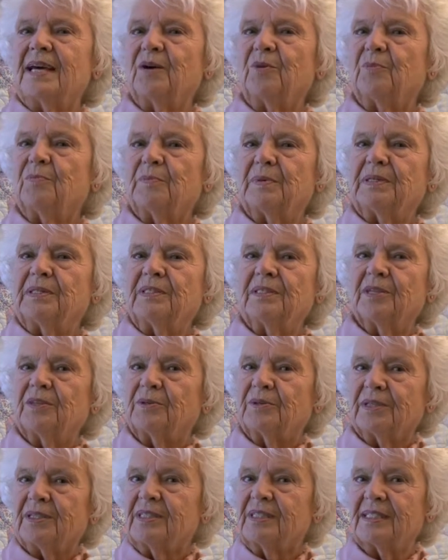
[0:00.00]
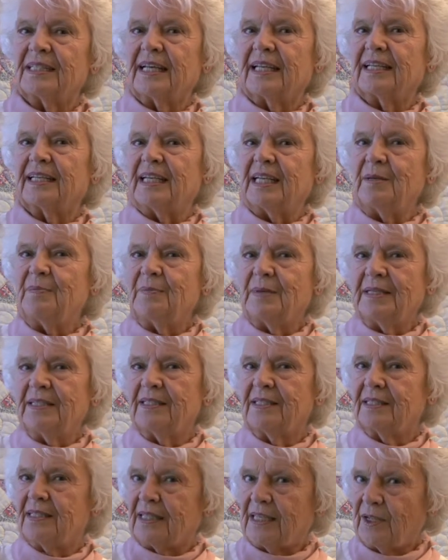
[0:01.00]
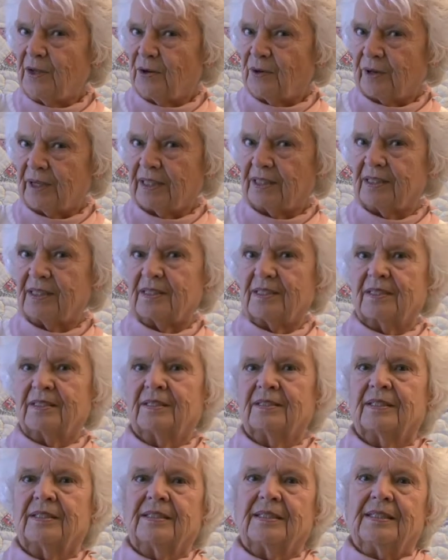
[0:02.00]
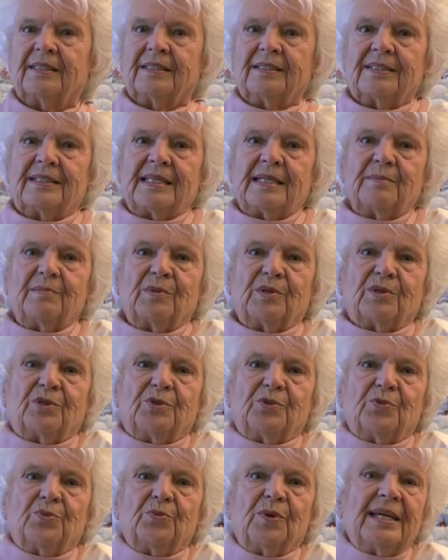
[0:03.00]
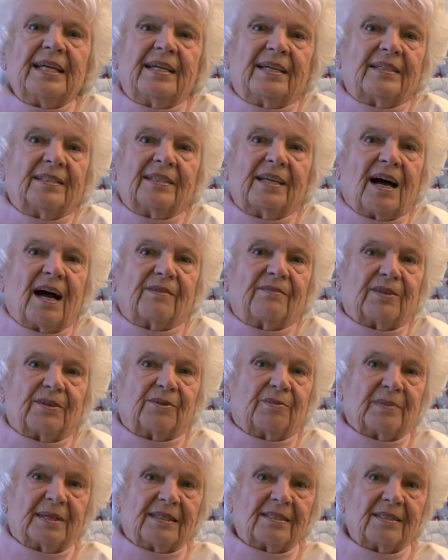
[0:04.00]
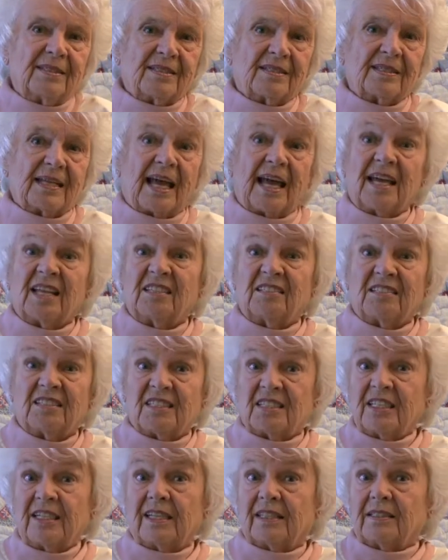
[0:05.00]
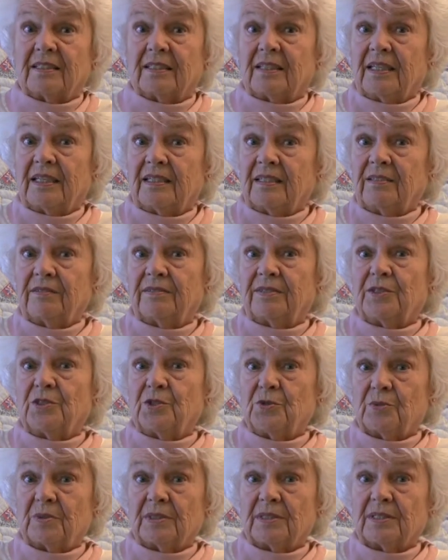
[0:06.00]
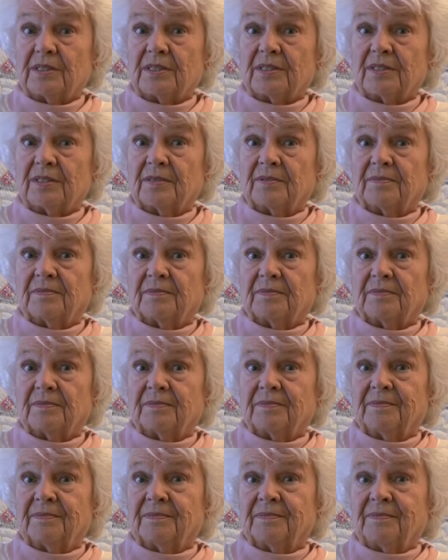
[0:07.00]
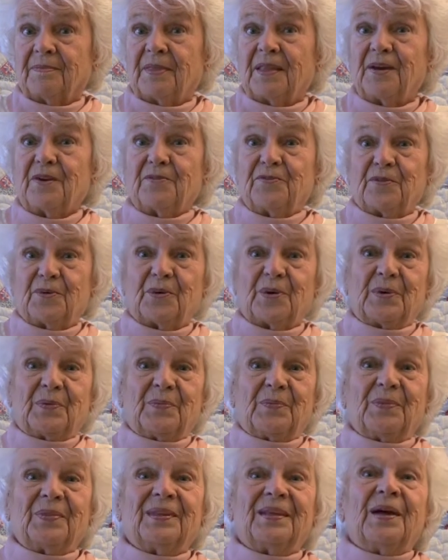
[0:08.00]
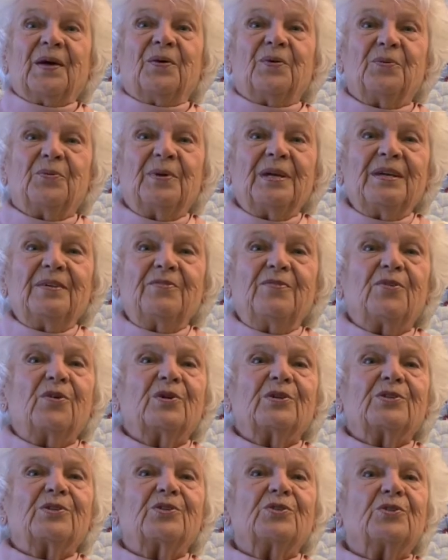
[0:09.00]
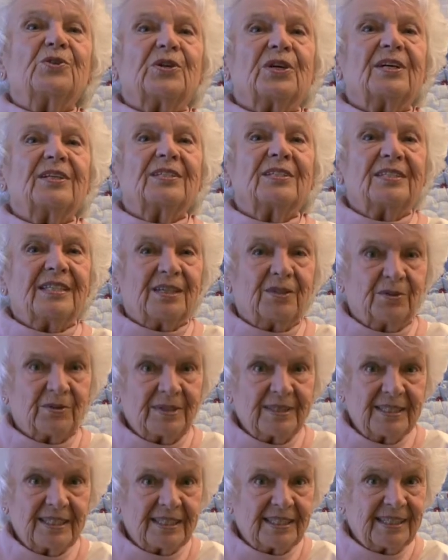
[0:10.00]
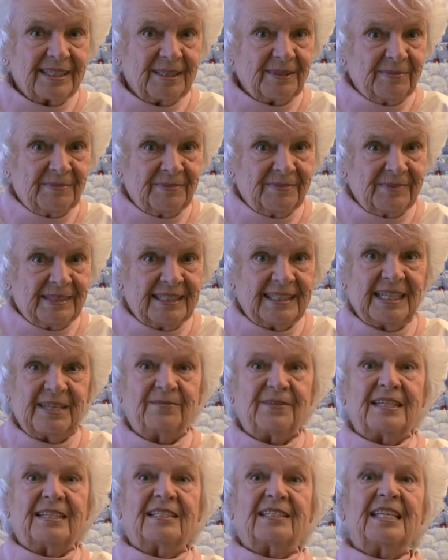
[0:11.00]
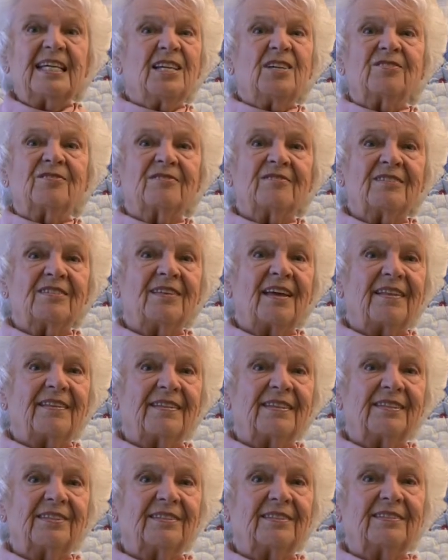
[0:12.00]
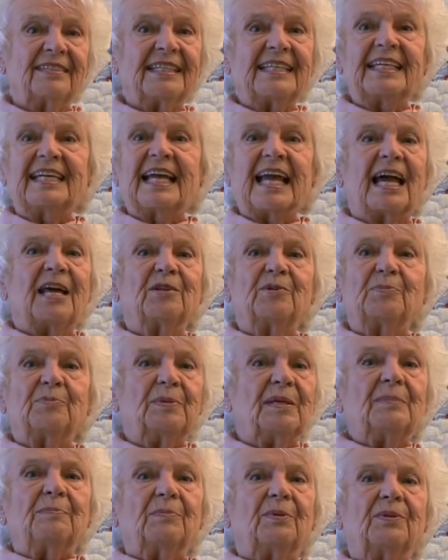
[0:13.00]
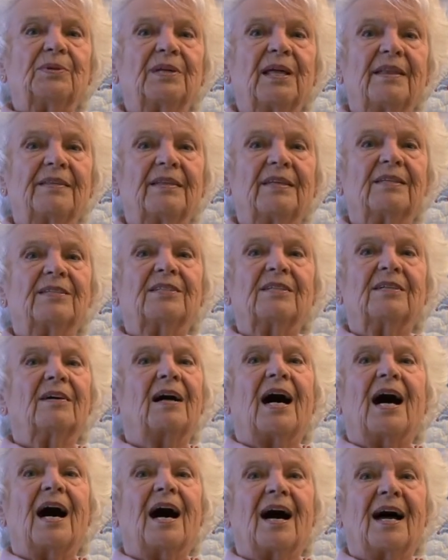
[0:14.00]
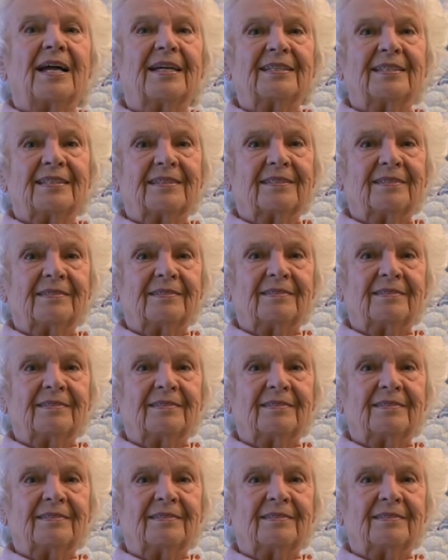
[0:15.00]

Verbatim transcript: help but notice that keeping secrets seemed to weaken governments and sicken individuals. Therefore, we forsook secrecy, leaving leakers nothing to leak and people nothing to hide.